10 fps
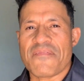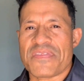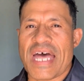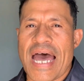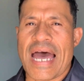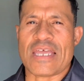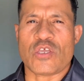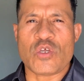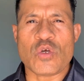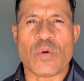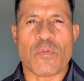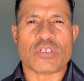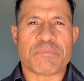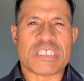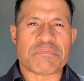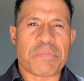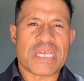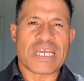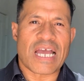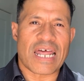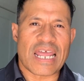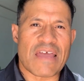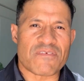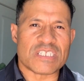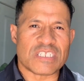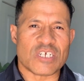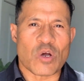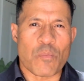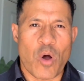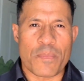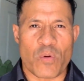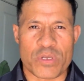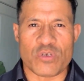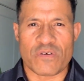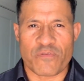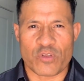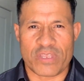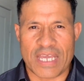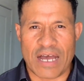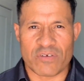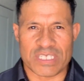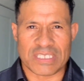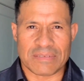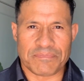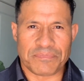that you must be speaking at every single moment when you're in front of the audience.